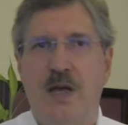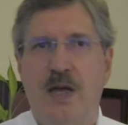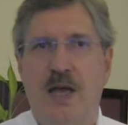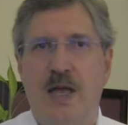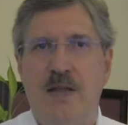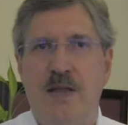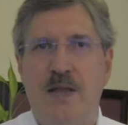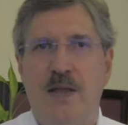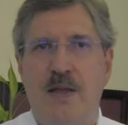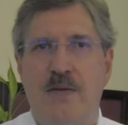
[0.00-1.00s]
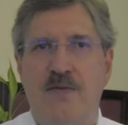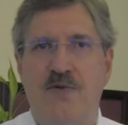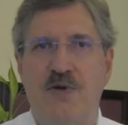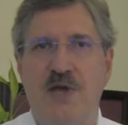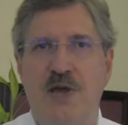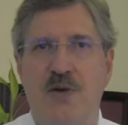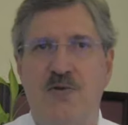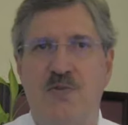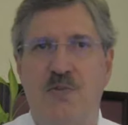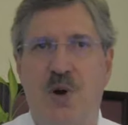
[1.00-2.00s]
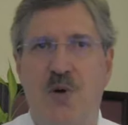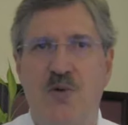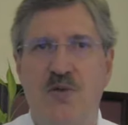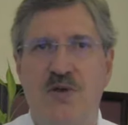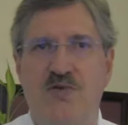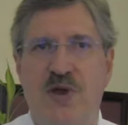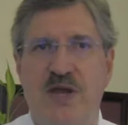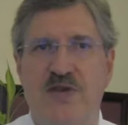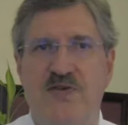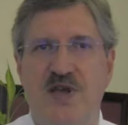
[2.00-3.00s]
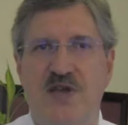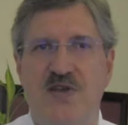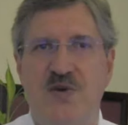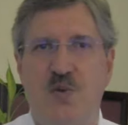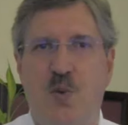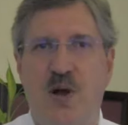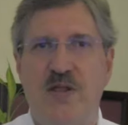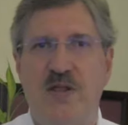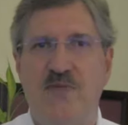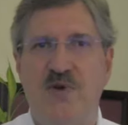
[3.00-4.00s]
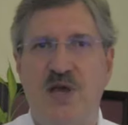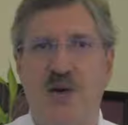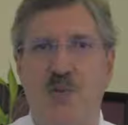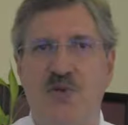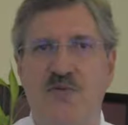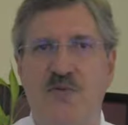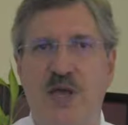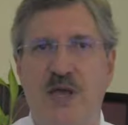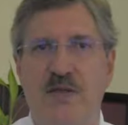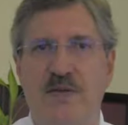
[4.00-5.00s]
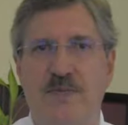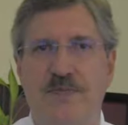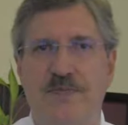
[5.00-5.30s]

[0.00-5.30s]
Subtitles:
and for years mows the drainage ditch once every couple of weeks.